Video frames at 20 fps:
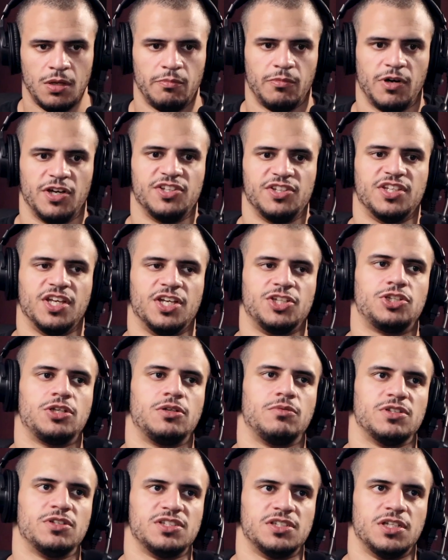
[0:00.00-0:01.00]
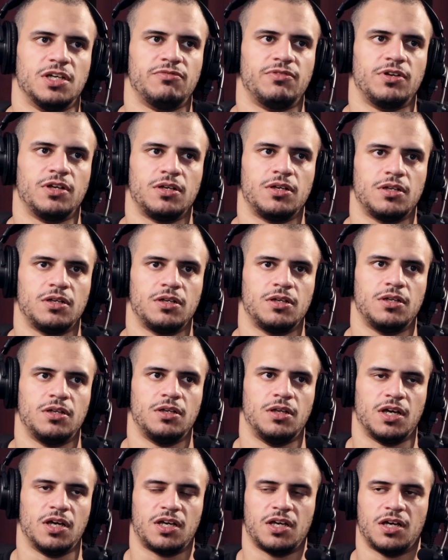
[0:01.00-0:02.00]
my intention was never,
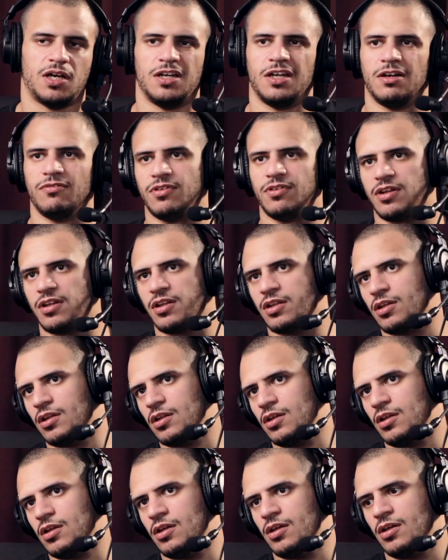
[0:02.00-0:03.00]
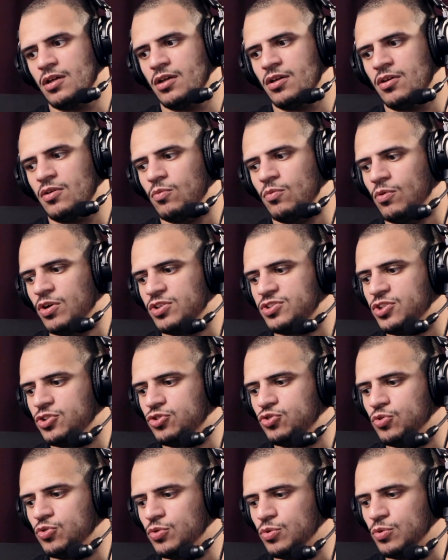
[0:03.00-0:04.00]
I never wanted
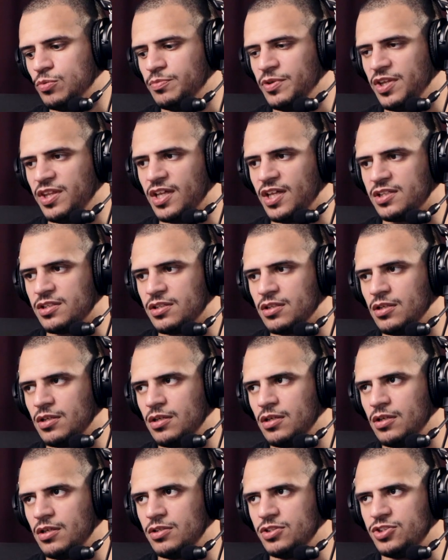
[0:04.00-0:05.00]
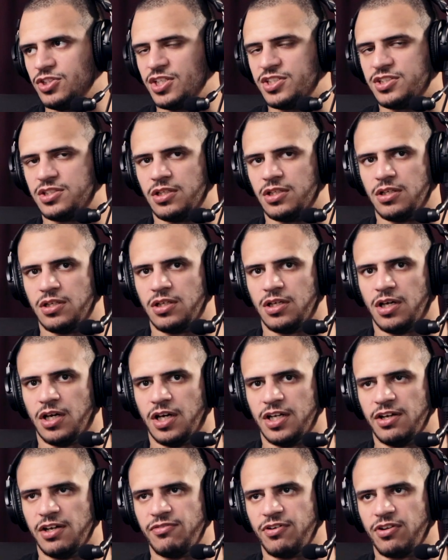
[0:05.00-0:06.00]
to be that. I
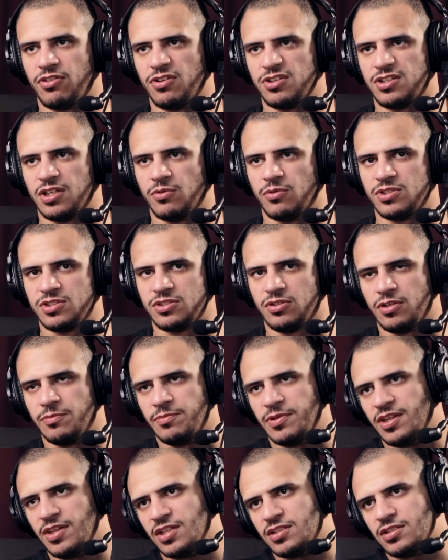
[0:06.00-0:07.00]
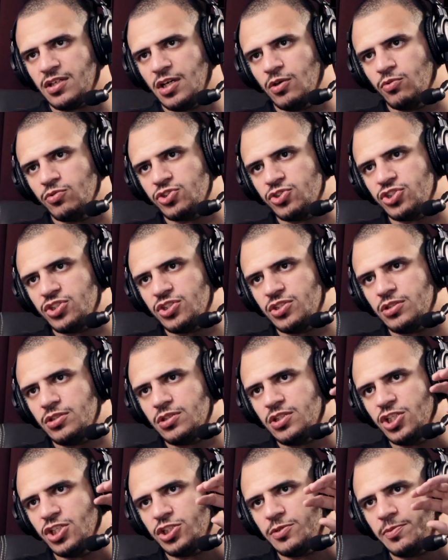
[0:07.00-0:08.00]
never thought I was going to be that guy who's
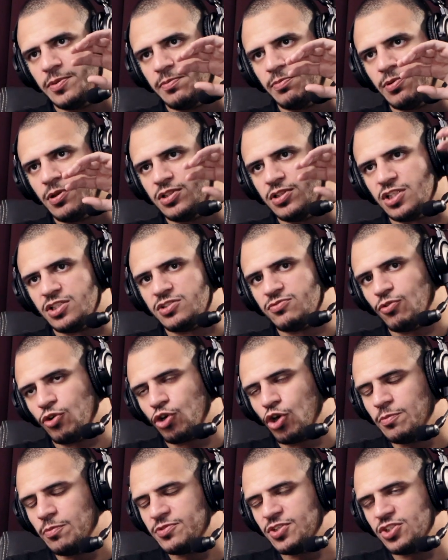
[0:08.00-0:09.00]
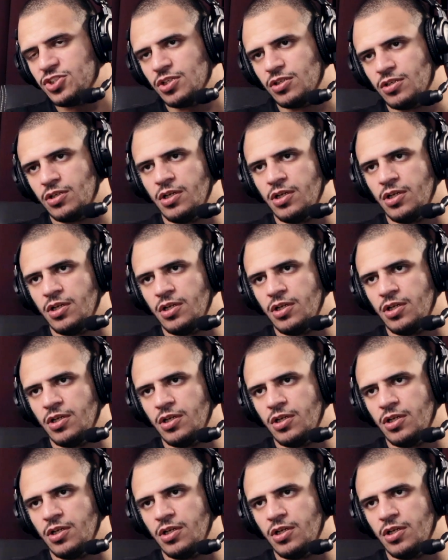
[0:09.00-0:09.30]
teach people just for competition.